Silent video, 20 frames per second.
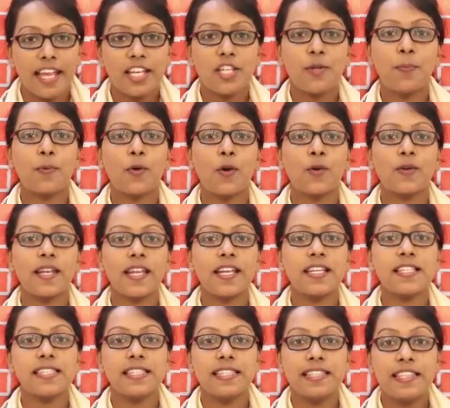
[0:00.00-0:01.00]
It
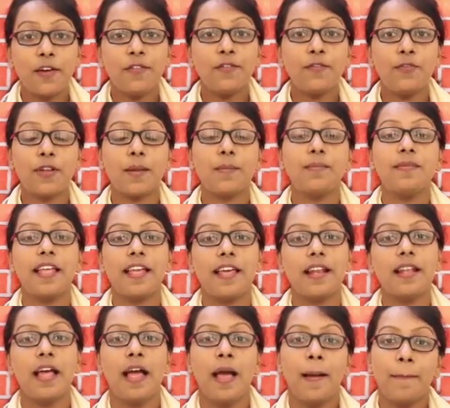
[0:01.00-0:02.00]
protects them from
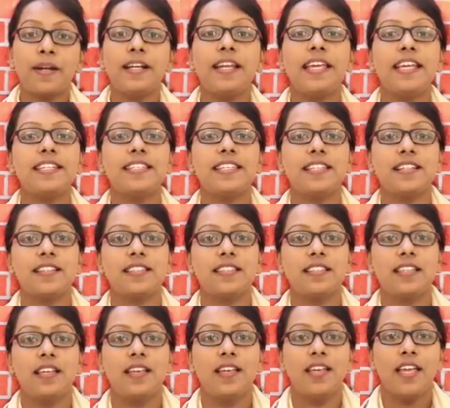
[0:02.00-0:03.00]
their predators.
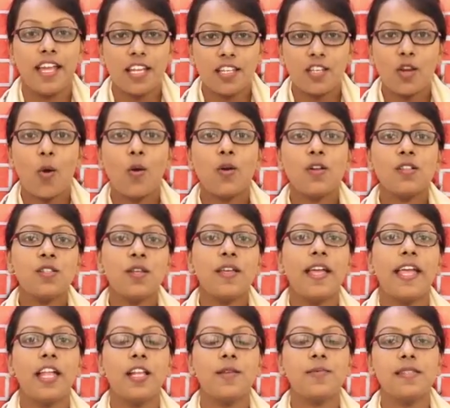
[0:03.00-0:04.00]
It also
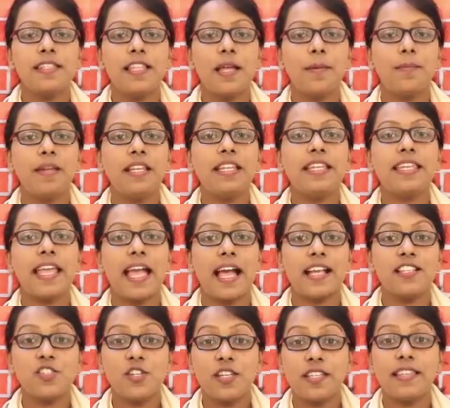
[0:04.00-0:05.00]
helps them in
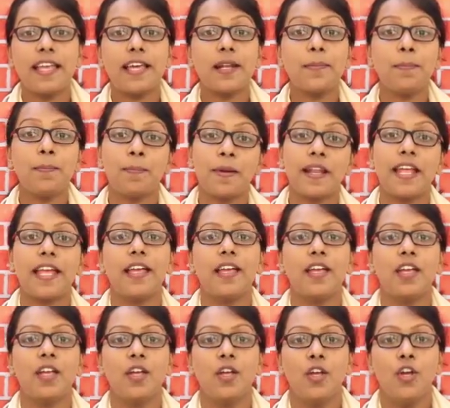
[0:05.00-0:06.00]
catching their
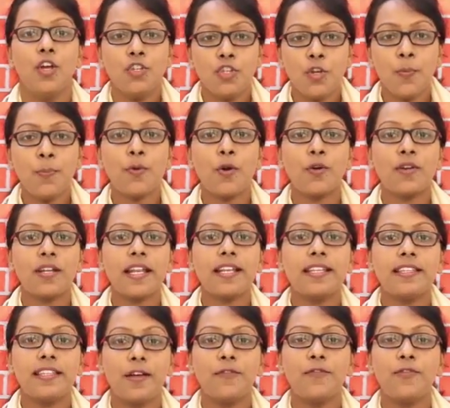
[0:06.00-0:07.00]
prey. To
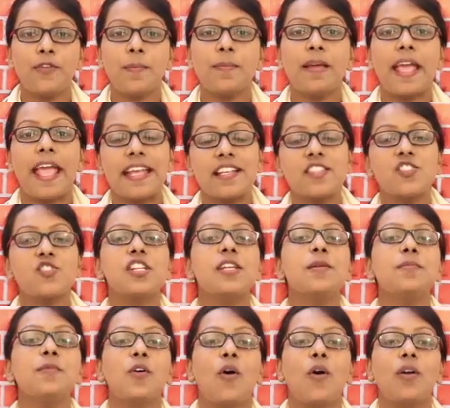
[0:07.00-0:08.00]
protect them from
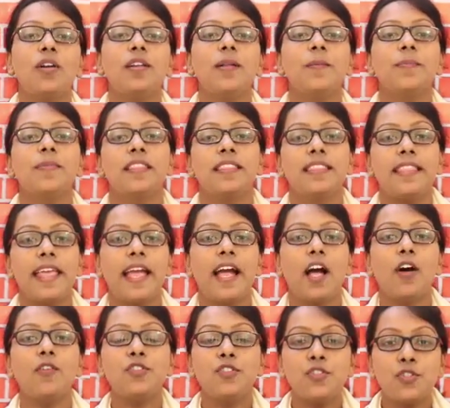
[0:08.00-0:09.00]
extreme cold, they
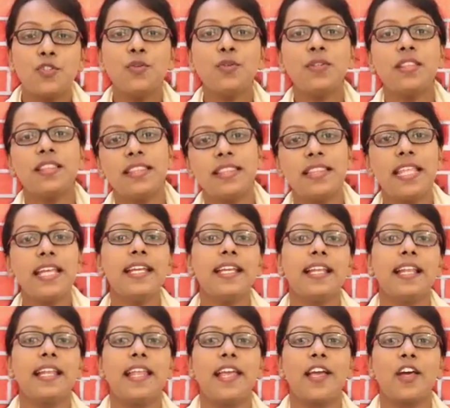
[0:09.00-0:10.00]
have two thick
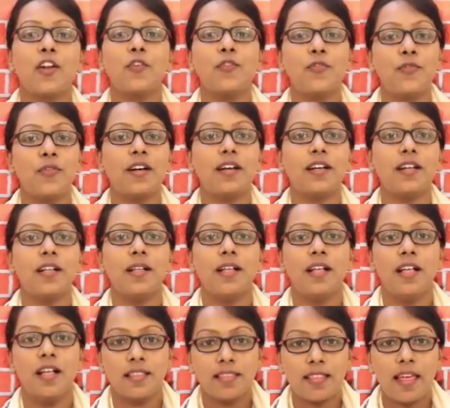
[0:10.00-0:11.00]
layers of fur.
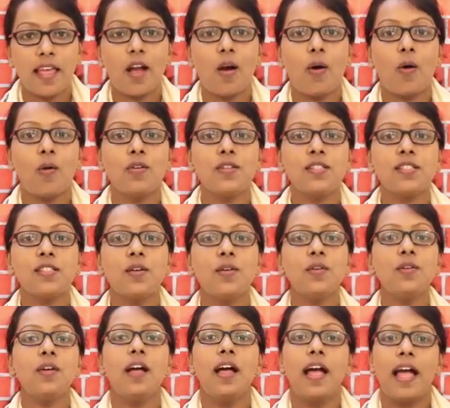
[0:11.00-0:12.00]
They
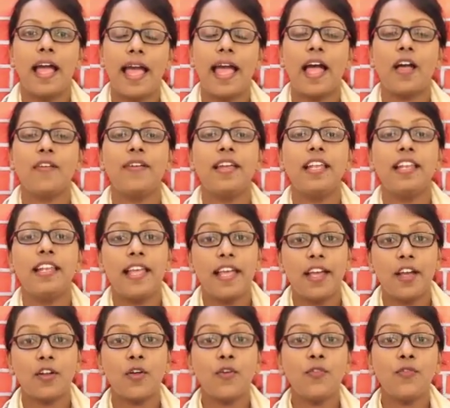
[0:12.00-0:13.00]
also have a
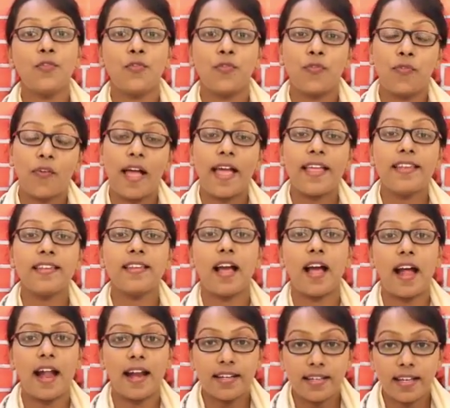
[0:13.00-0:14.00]
layer of fat
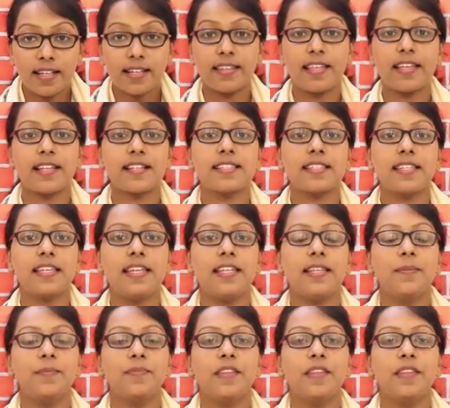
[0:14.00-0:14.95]
under their skin.